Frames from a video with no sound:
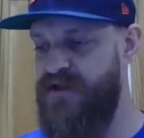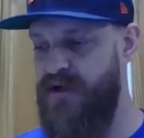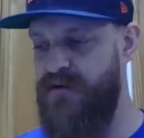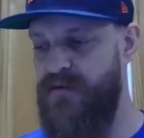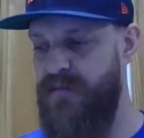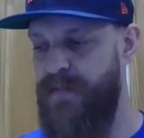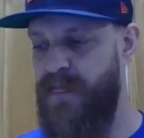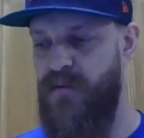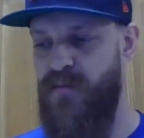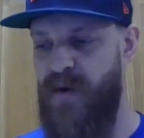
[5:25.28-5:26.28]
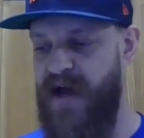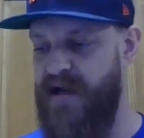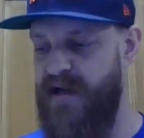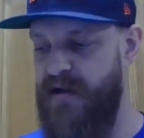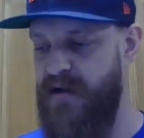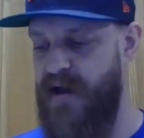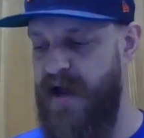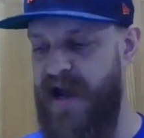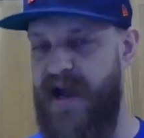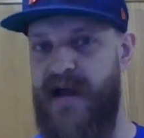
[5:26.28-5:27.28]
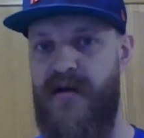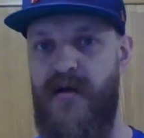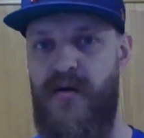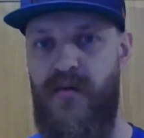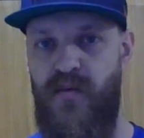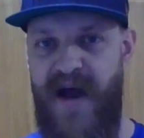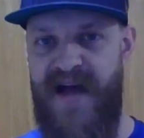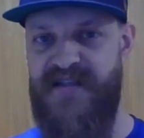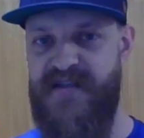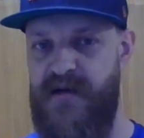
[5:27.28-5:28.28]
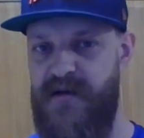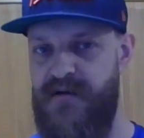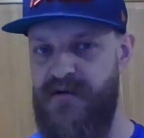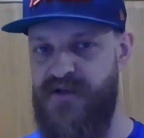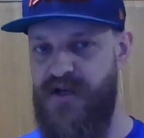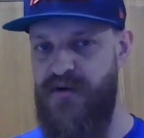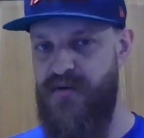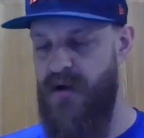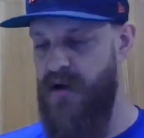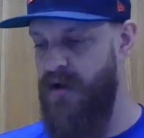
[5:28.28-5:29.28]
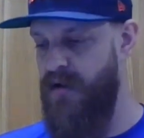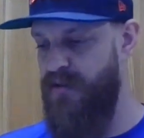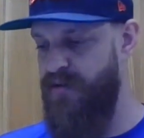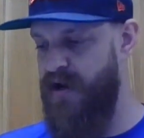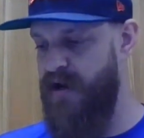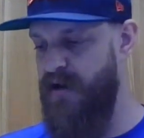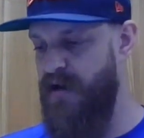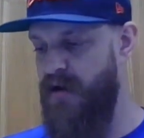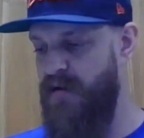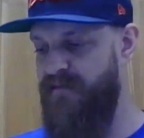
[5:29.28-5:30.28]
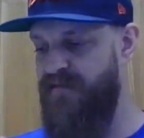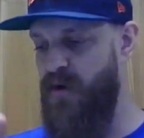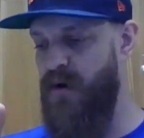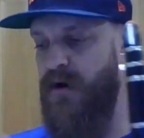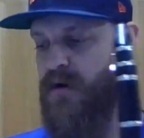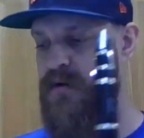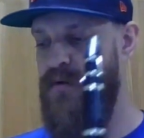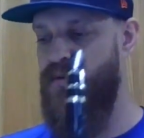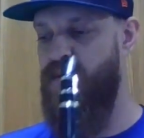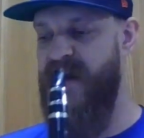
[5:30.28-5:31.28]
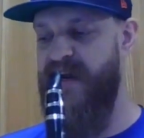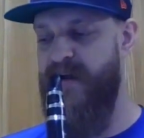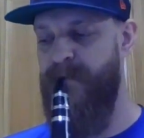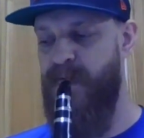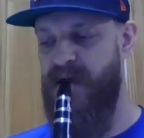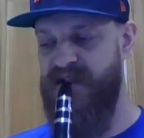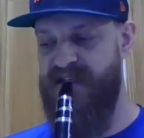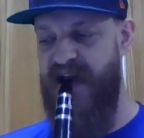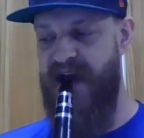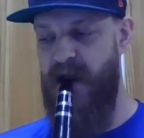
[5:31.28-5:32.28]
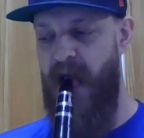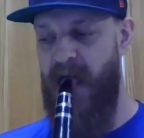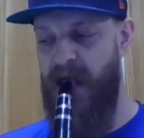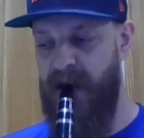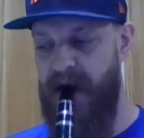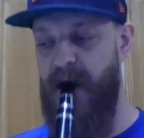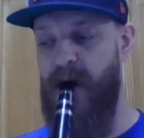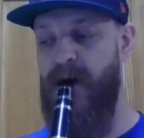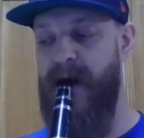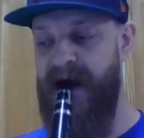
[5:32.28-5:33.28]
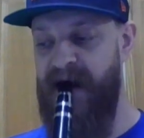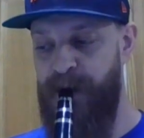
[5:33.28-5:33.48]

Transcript: 2, ready, and rest. 2, 3, 4, ready, set, go.